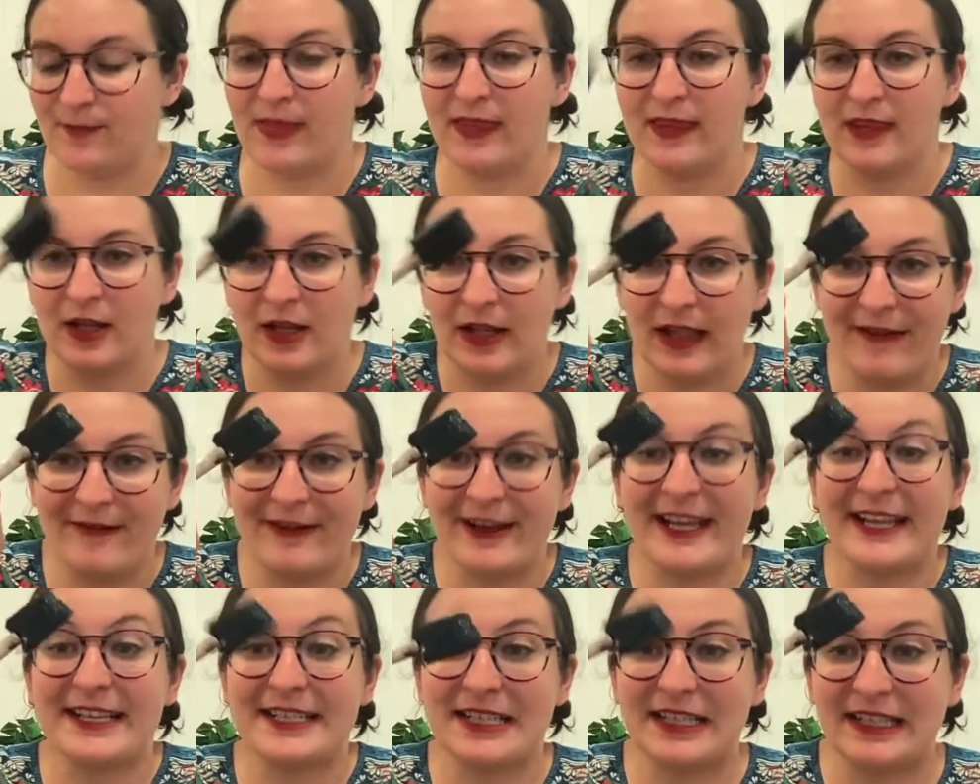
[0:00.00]
You'll have a
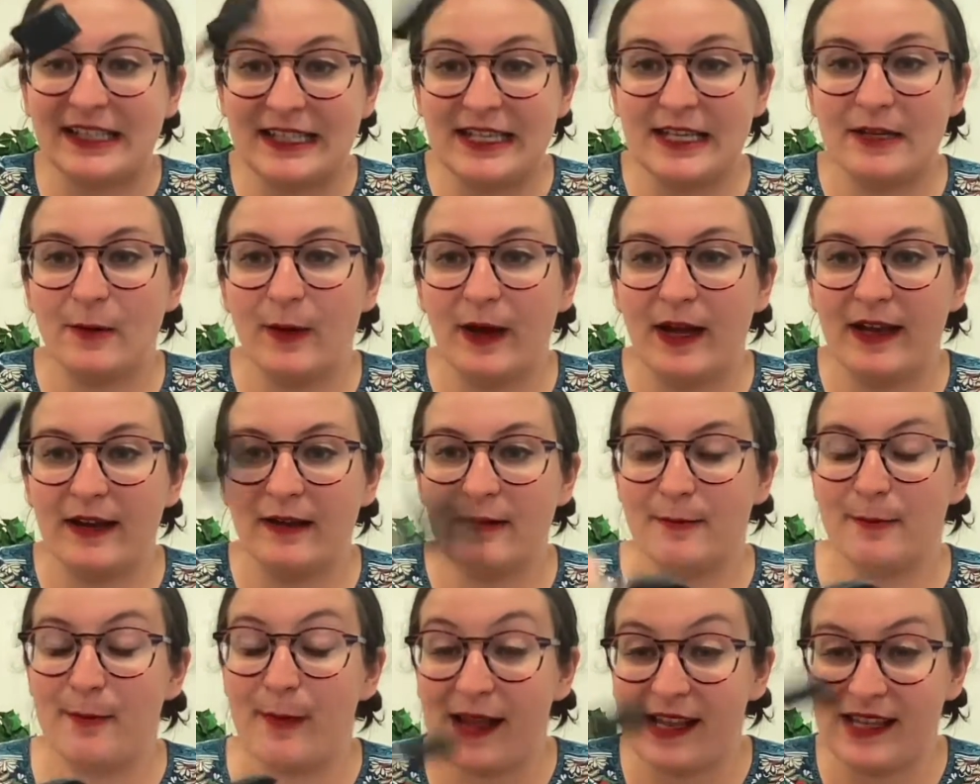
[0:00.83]
nice clean
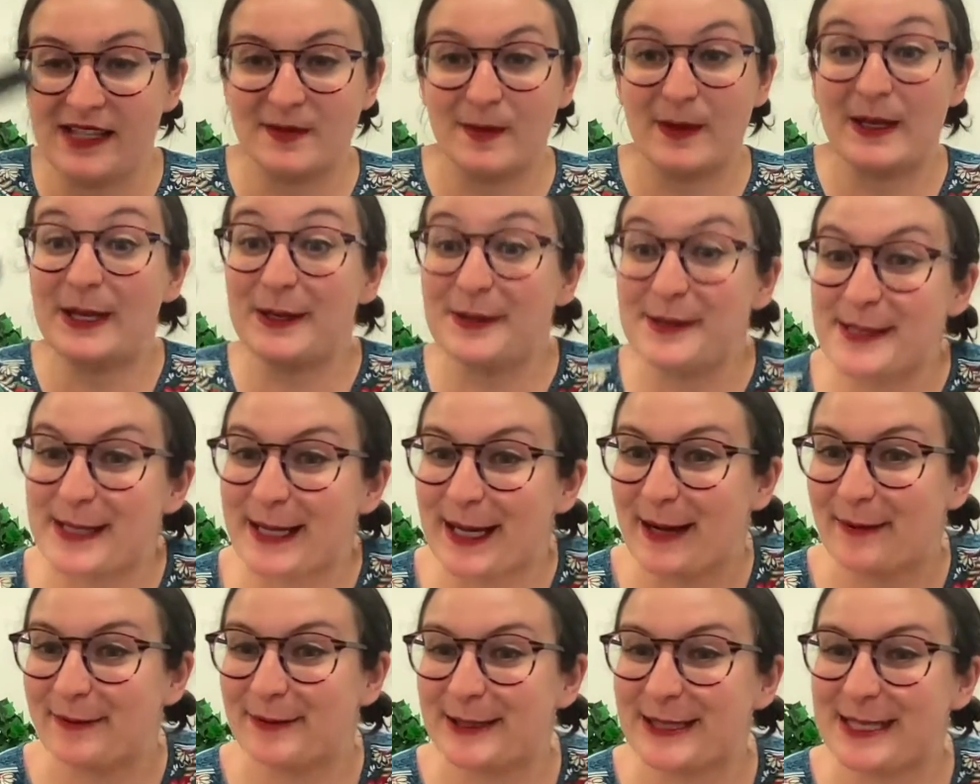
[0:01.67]
one. Mine's been used a
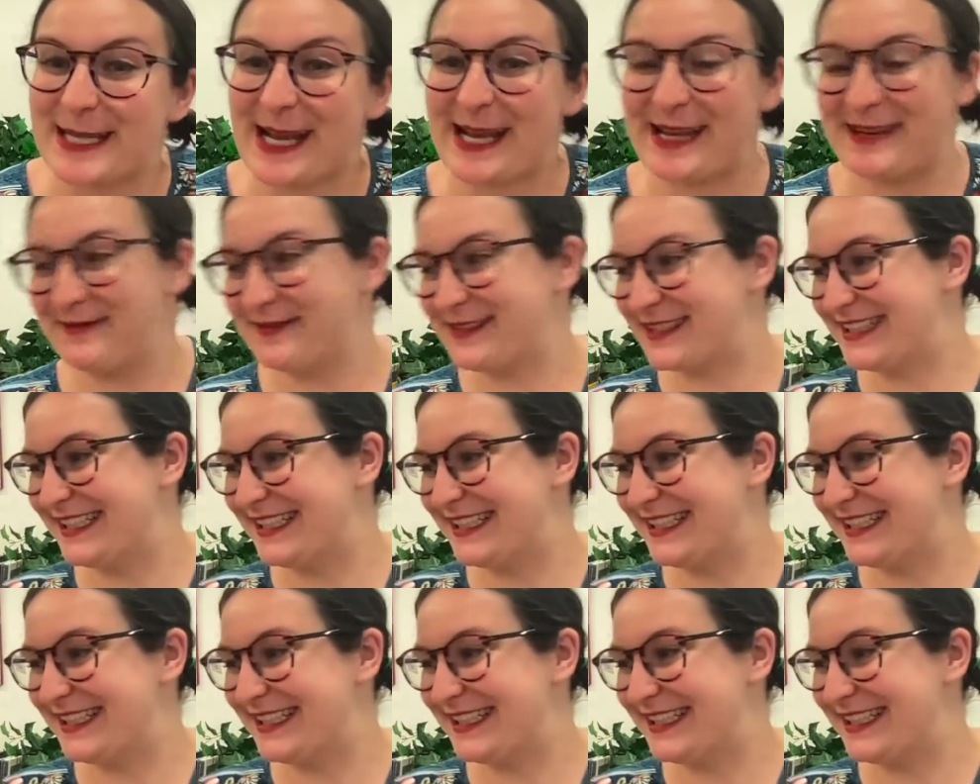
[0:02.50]
couple times.